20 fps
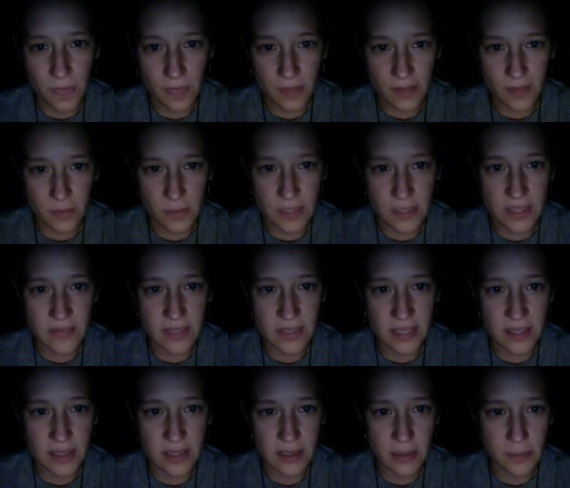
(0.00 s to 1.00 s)
I've been living
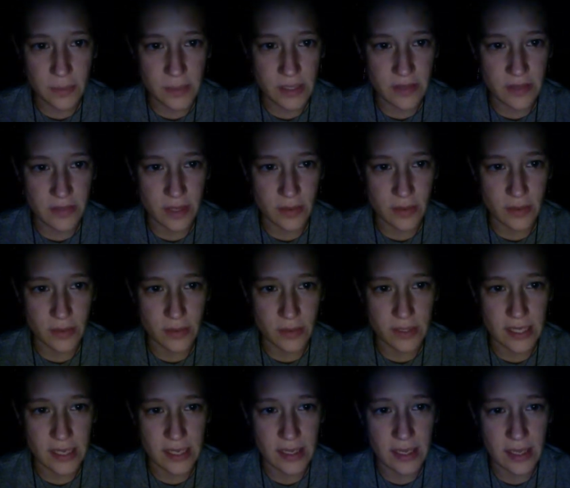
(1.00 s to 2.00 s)
in the company of our
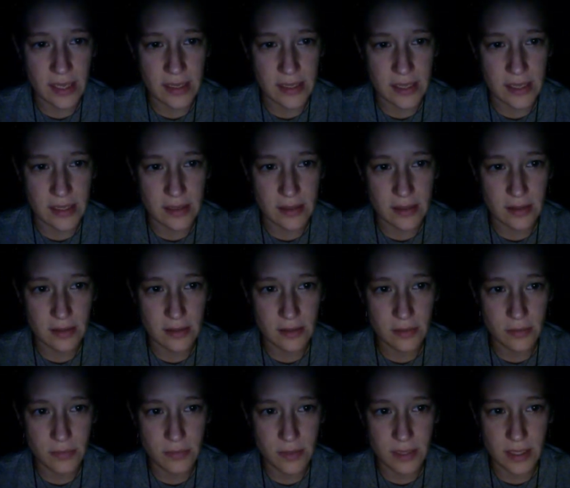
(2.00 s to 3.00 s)
old caretaker,
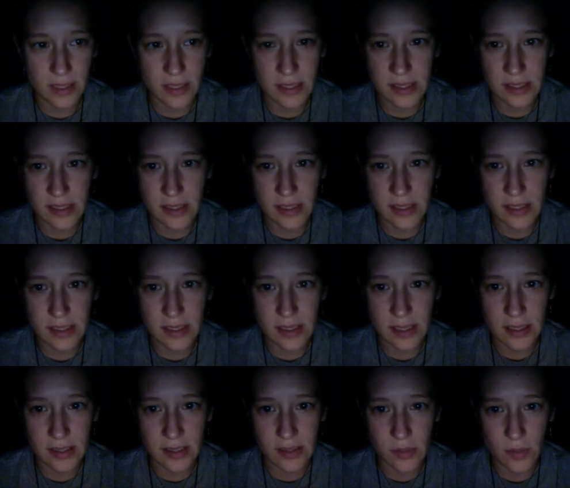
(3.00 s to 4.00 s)
but last year he
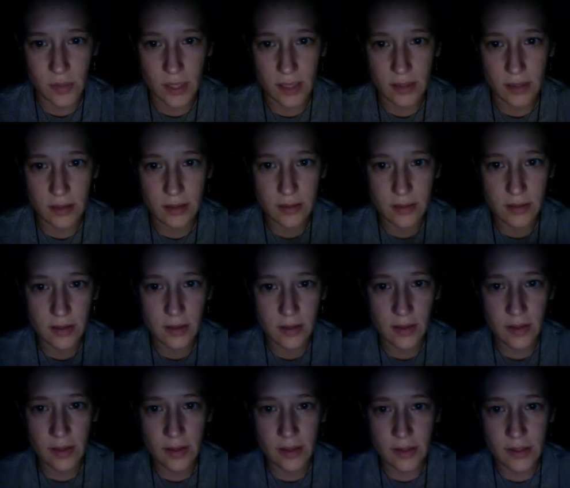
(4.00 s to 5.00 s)
died as well.
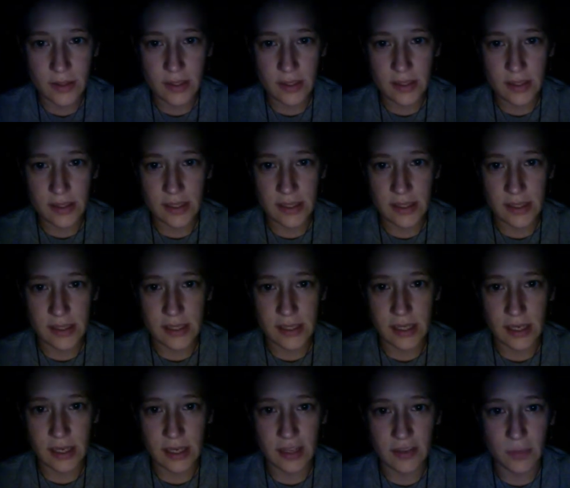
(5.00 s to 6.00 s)
Since then
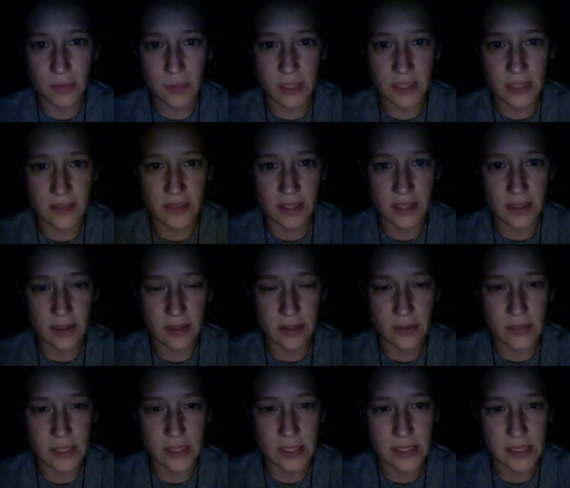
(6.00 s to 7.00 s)
I have been living alone
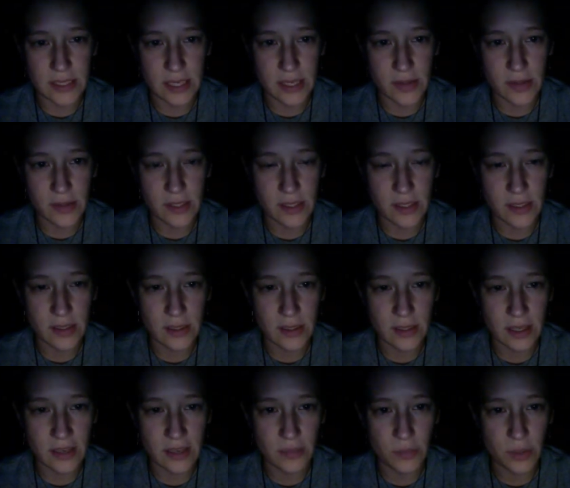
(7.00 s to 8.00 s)
in this house, and
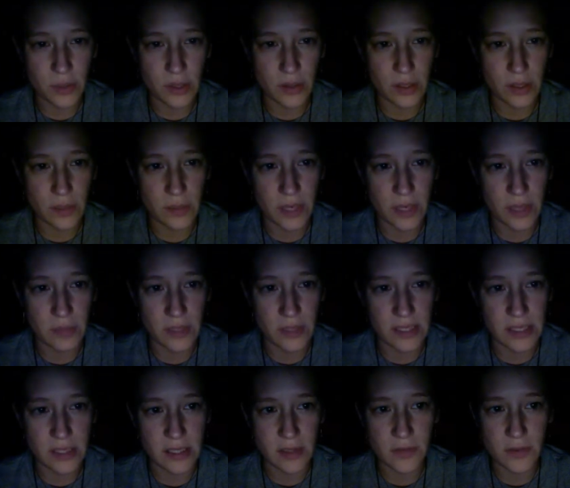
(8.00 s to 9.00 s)
I have preoccupied
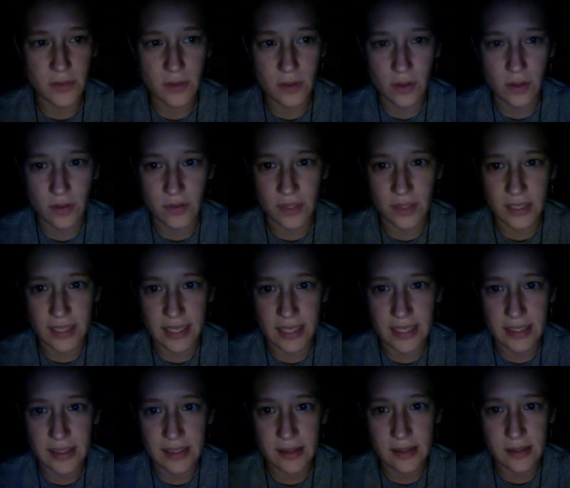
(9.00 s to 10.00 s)
myself, often
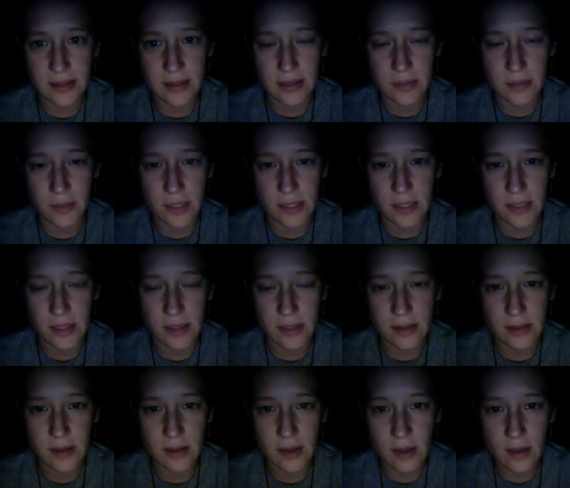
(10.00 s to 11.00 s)
late into sleepless
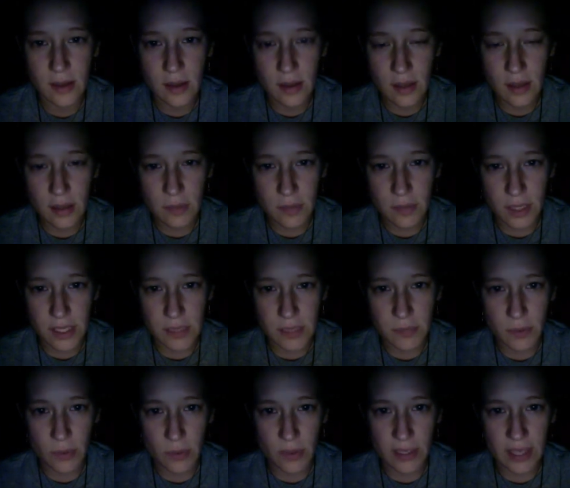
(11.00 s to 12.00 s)
nights, by
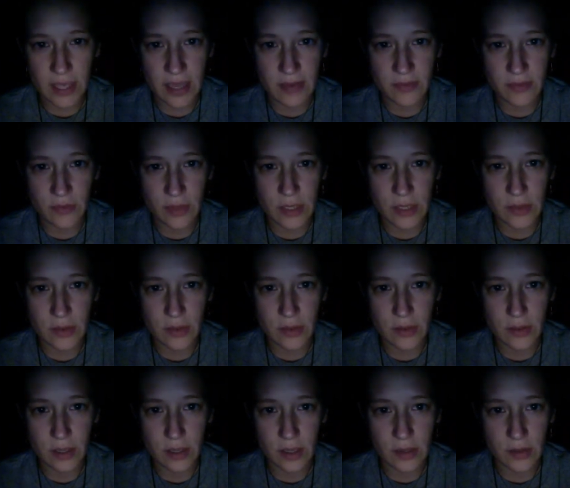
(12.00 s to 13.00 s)
exploring every
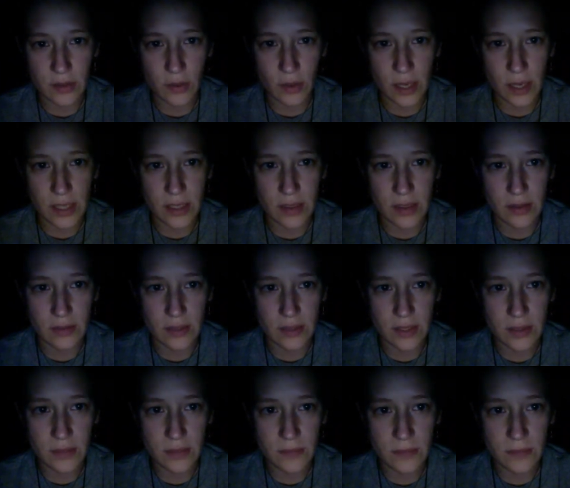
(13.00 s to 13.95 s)
nook and cranny of it.